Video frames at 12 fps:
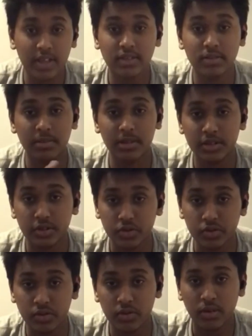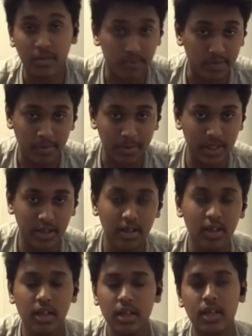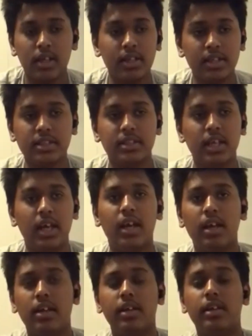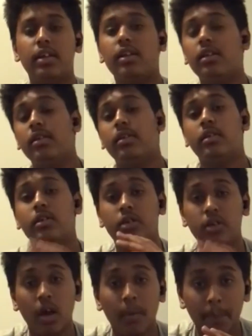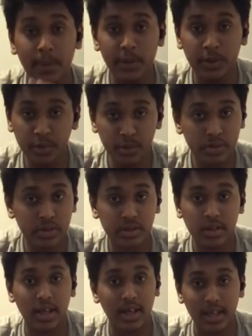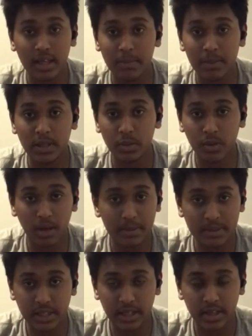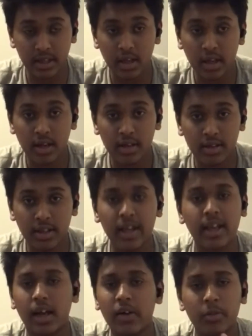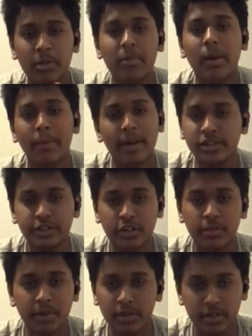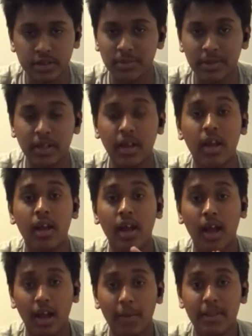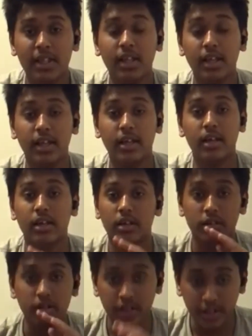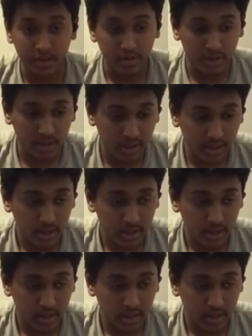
number 2 for me is that abuse the AP website. Like, I don't mean by punch your computer or something. I mean, like, literally